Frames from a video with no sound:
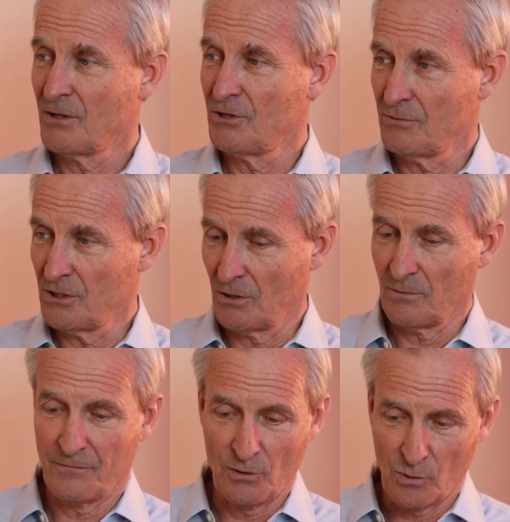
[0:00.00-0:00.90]

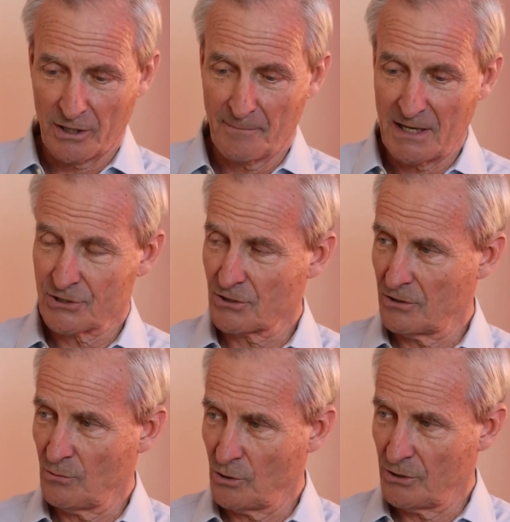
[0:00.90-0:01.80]
If you want to make sure
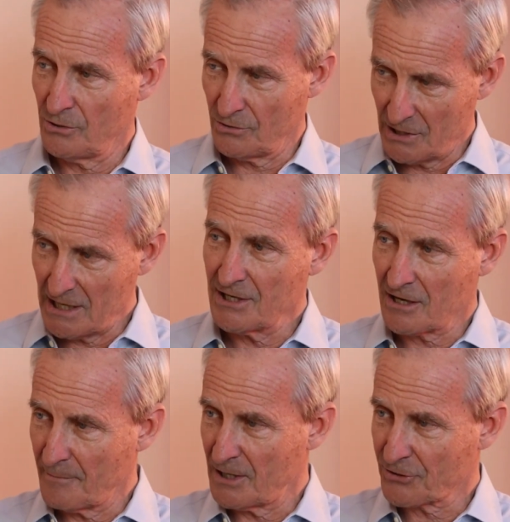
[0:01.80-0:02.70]
you need to
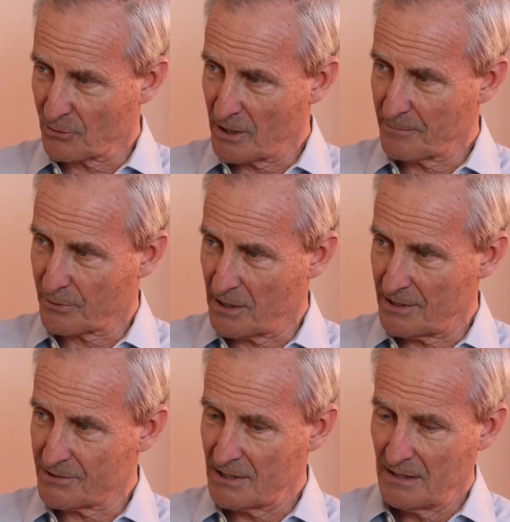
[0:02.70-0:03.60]
come in at the right
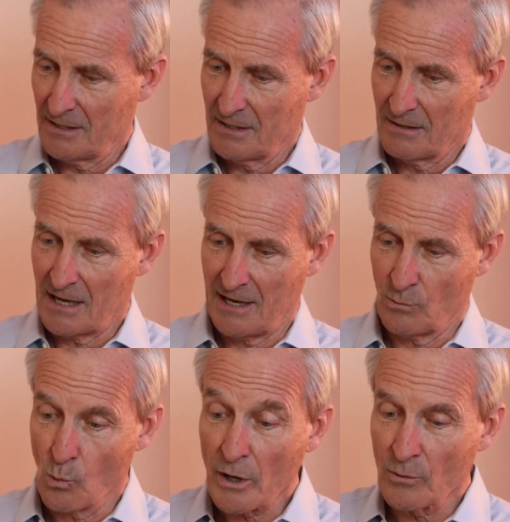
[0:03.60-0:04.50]
price.
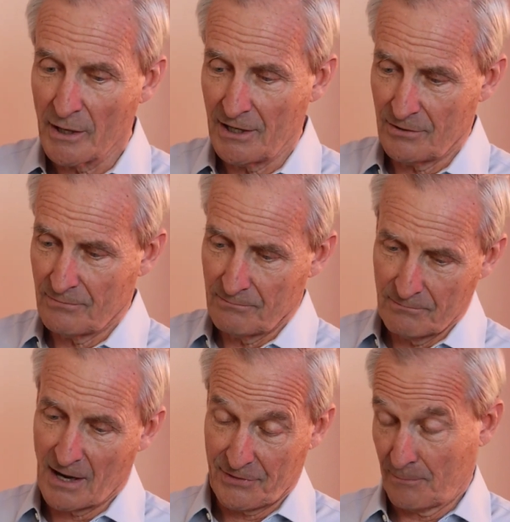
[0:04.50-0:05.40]
And one way
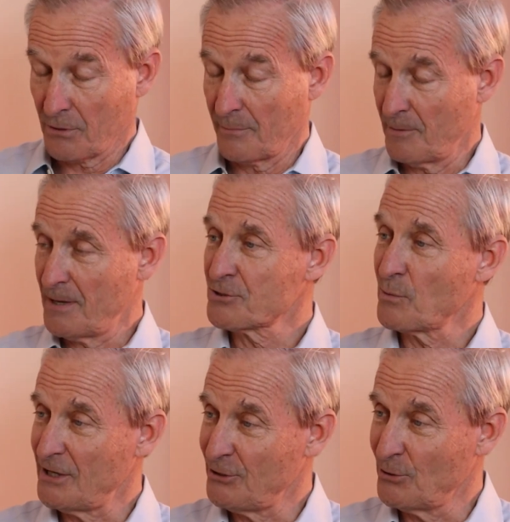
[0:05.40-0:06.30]
I think probably the best
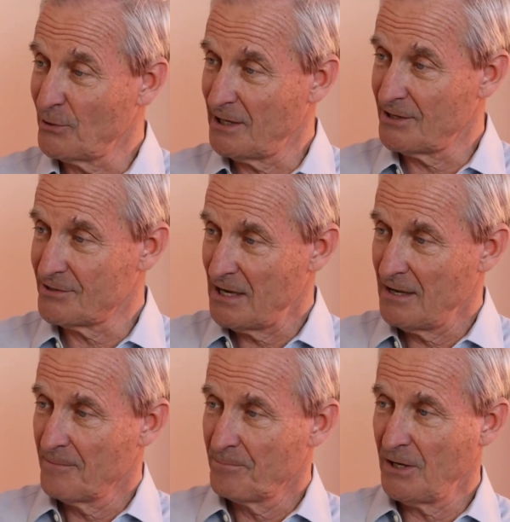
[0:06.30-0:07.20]
way to do it is,
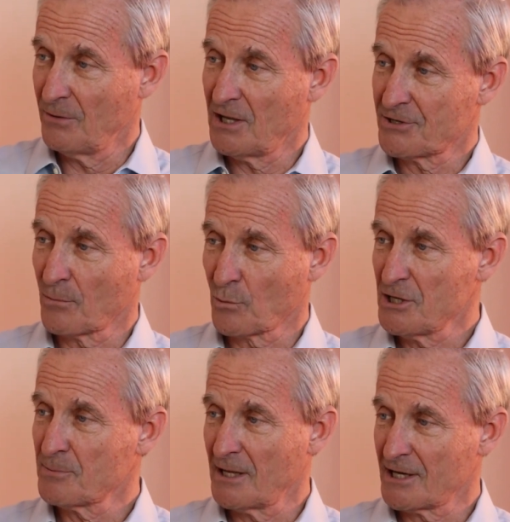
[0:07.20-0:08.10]
get some
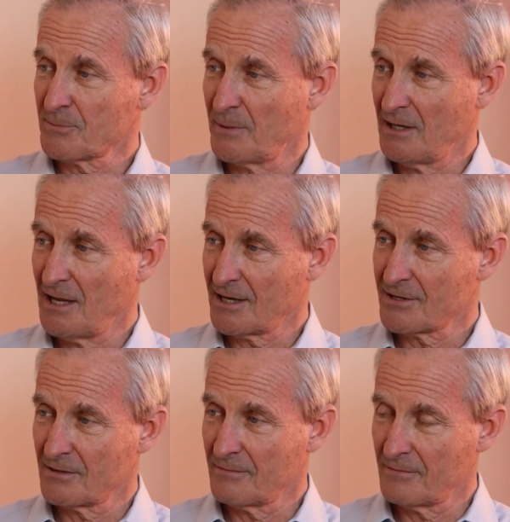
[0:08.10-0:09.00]
reasonable
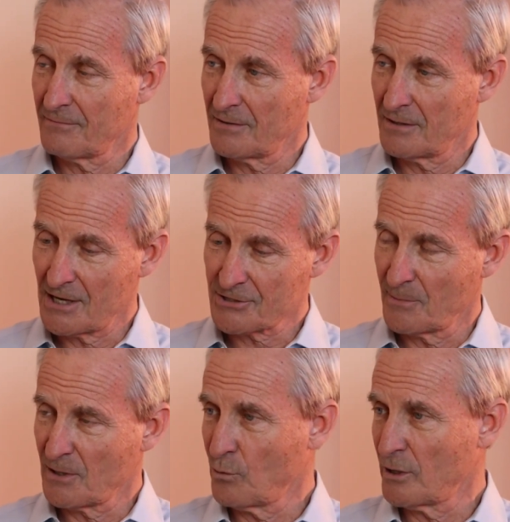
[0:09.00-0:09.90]

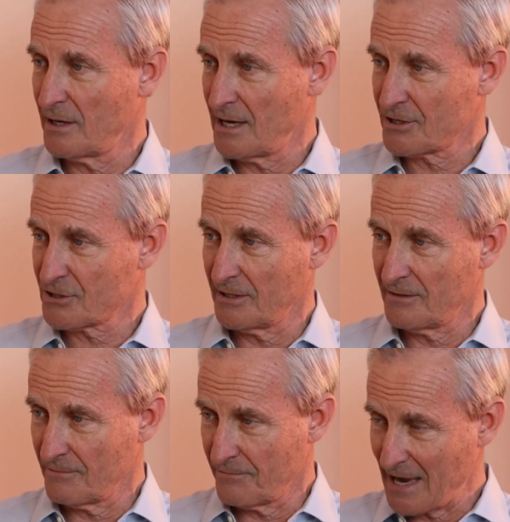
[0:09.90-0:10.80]
estimate of what an exit
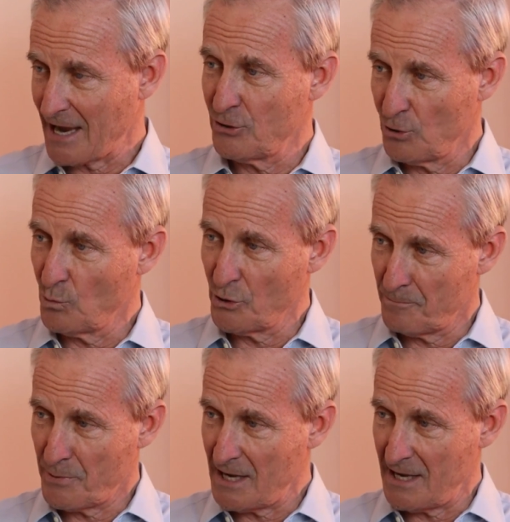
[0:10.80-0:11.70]
value
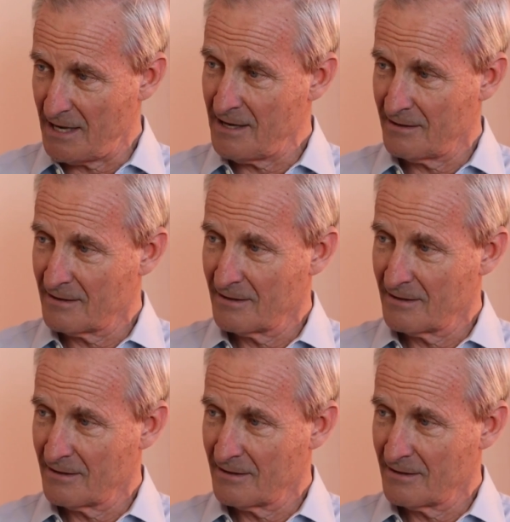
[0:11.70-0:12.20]
would be,